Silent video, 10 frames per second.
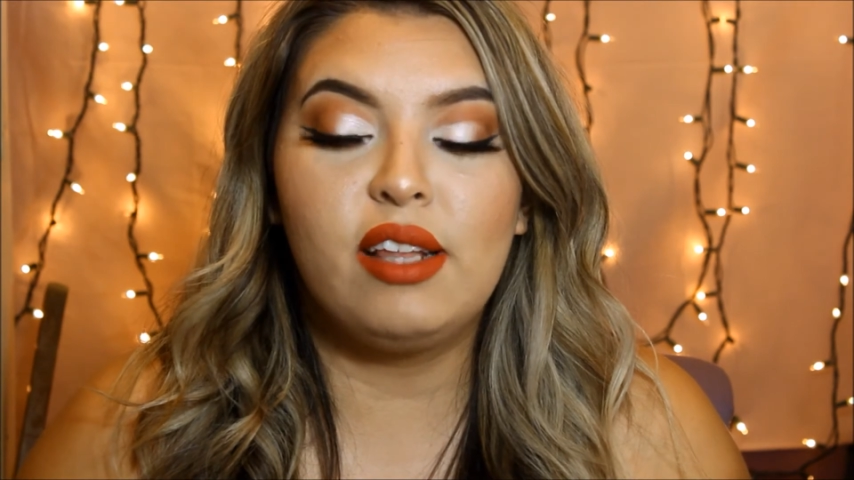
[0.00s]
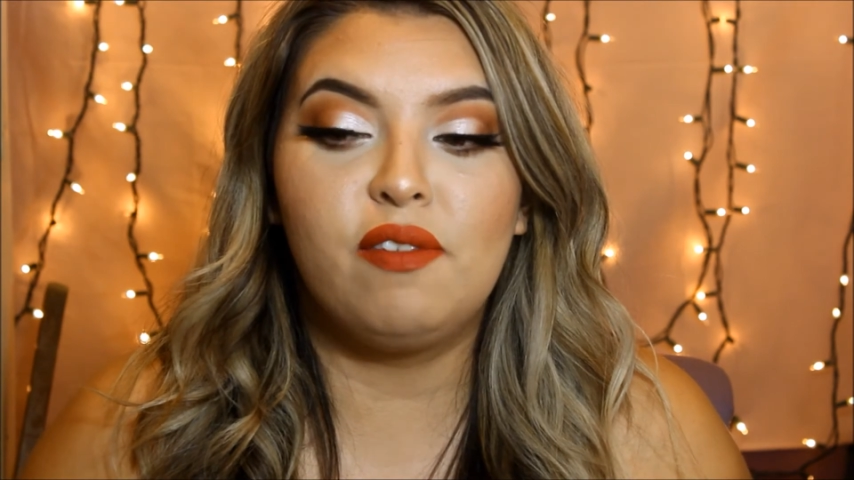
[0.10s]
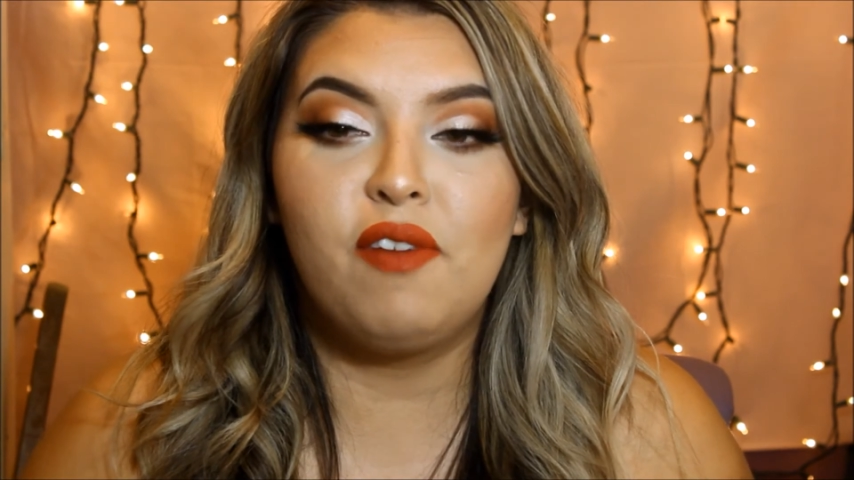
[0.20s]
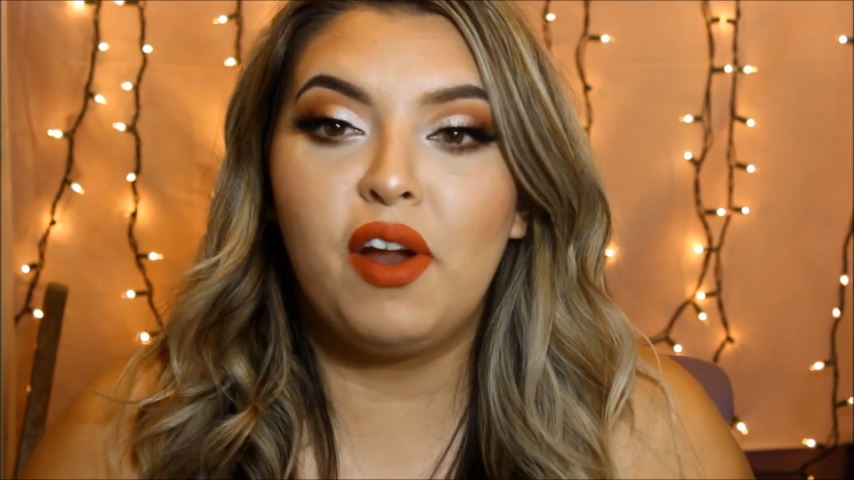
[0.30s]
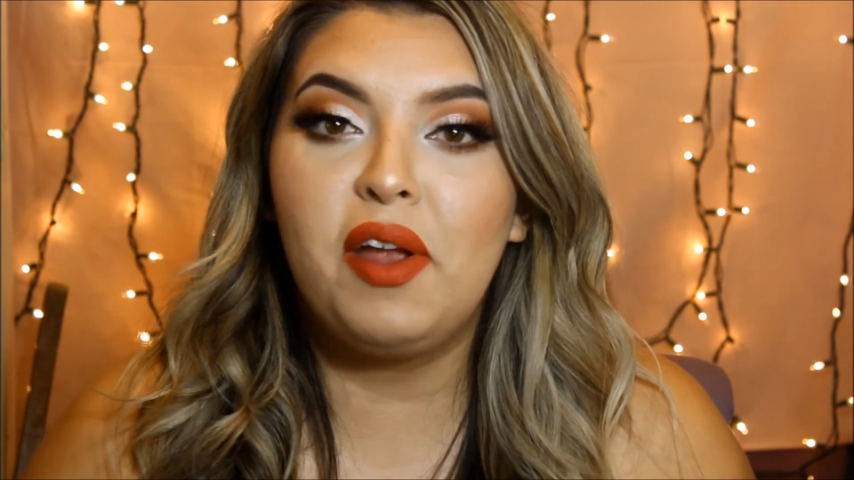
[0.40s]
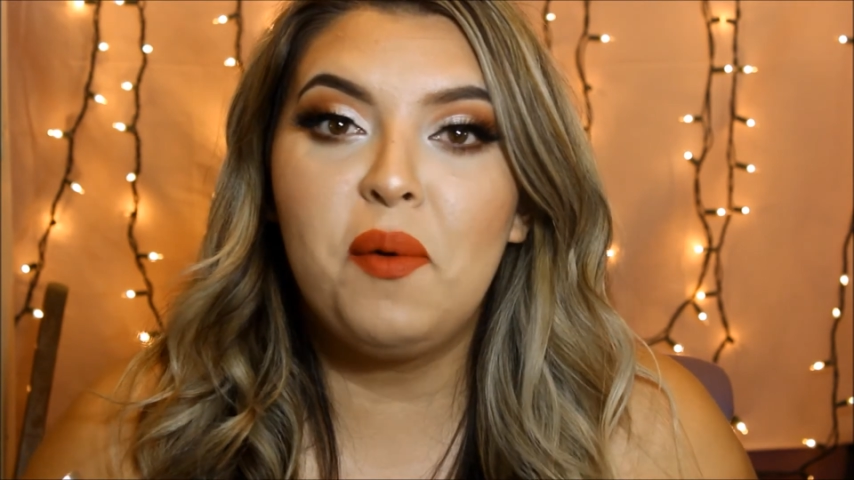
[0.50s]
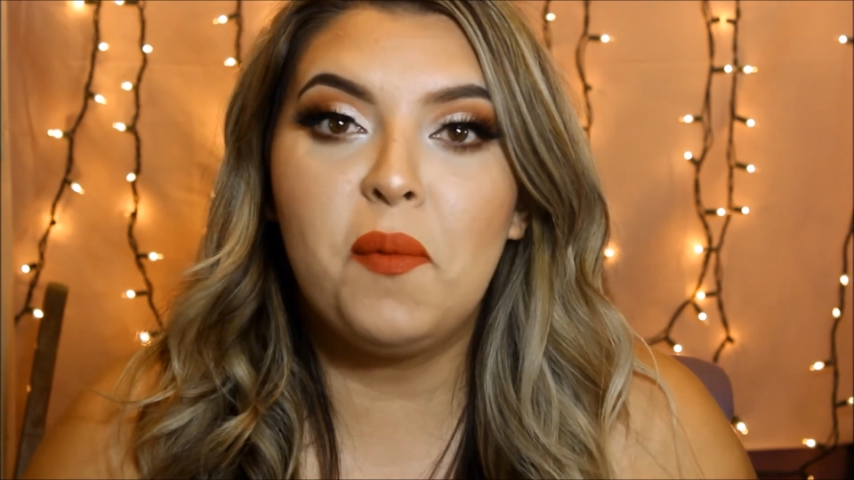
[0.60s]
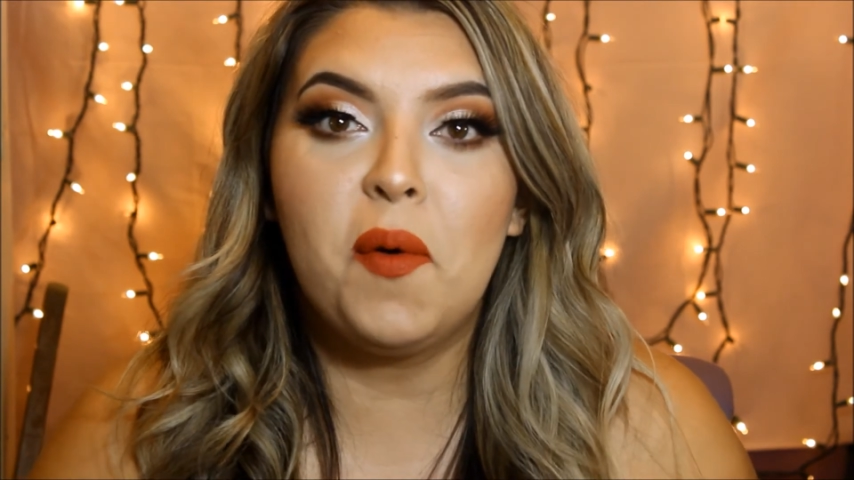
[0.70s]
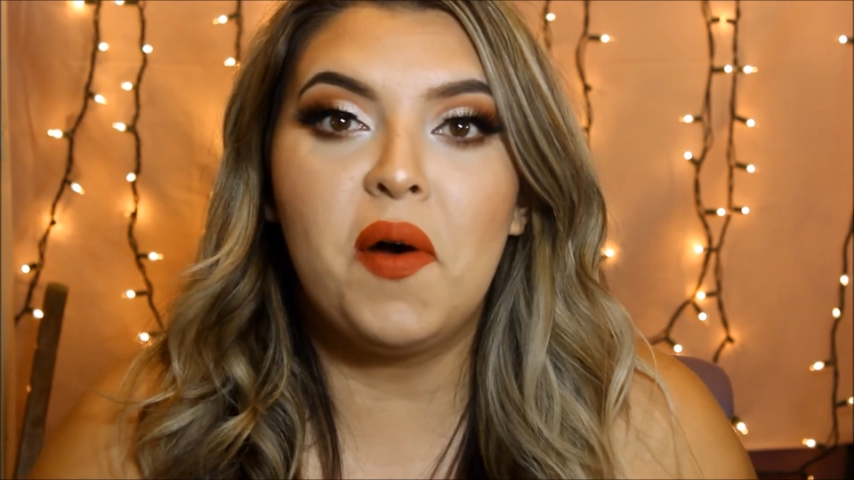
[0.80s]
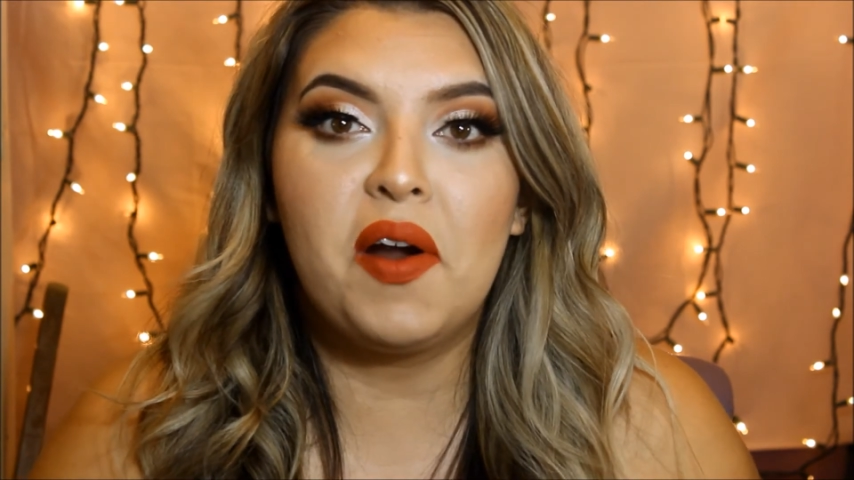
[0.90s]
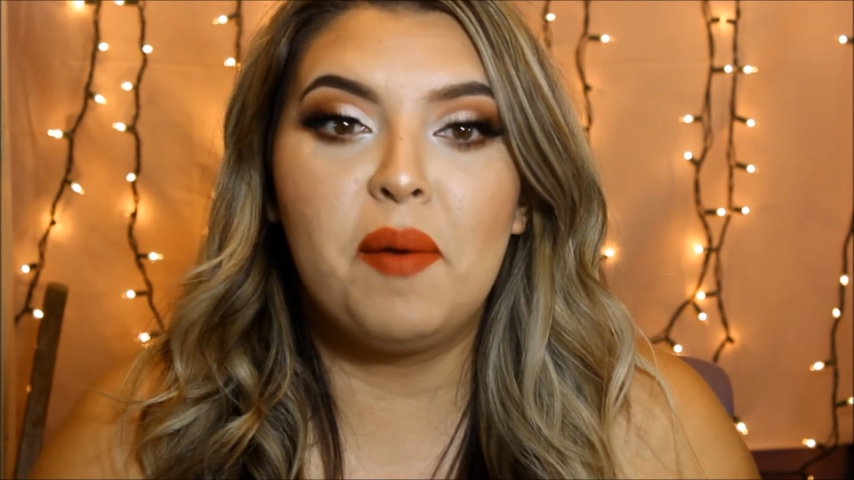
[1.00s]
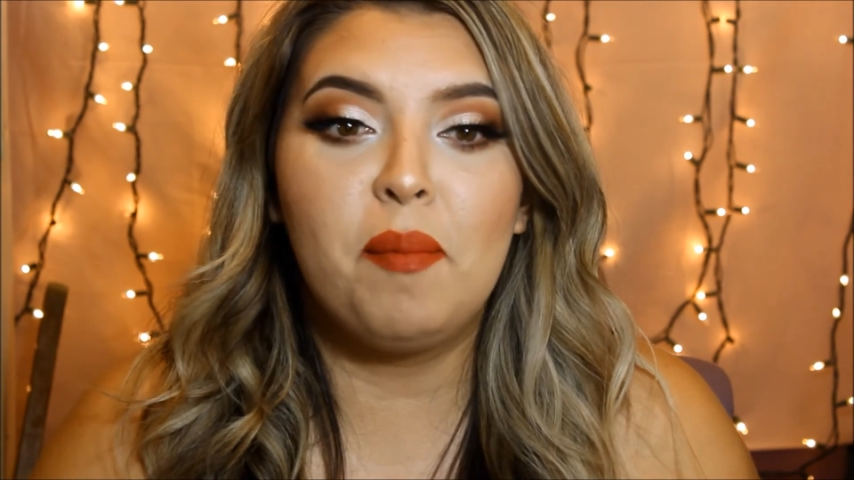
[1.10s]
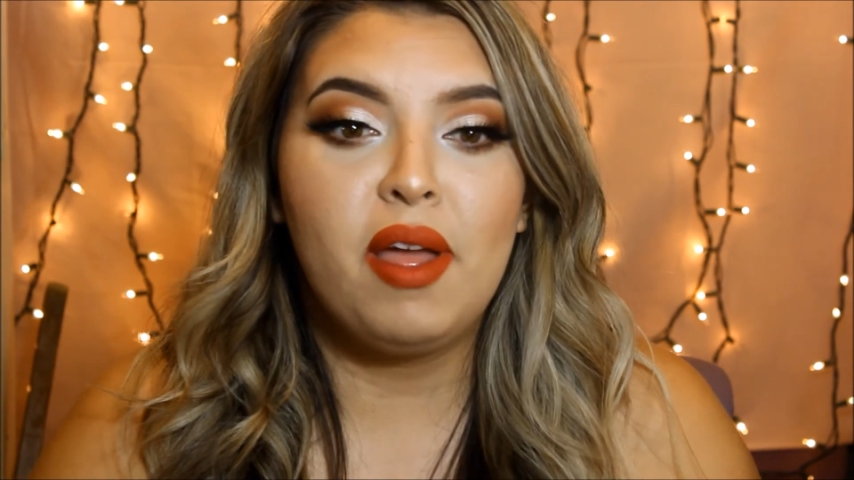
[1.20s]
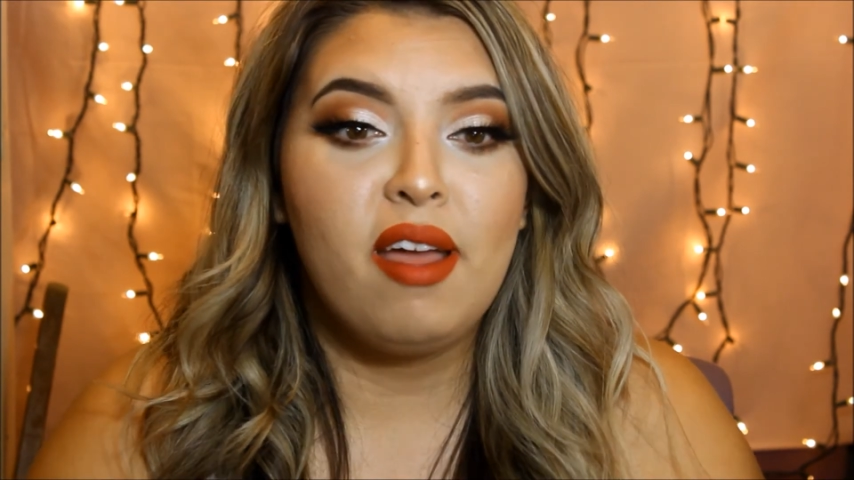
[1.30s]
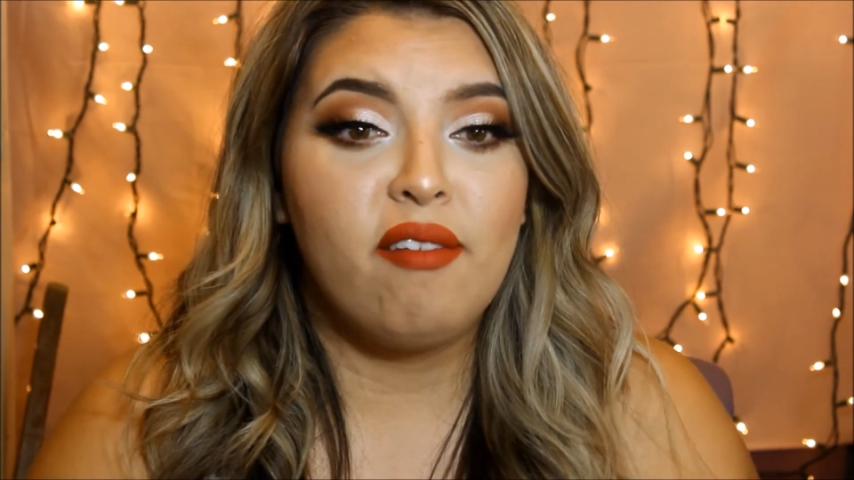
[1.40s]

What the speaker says: It's very warm,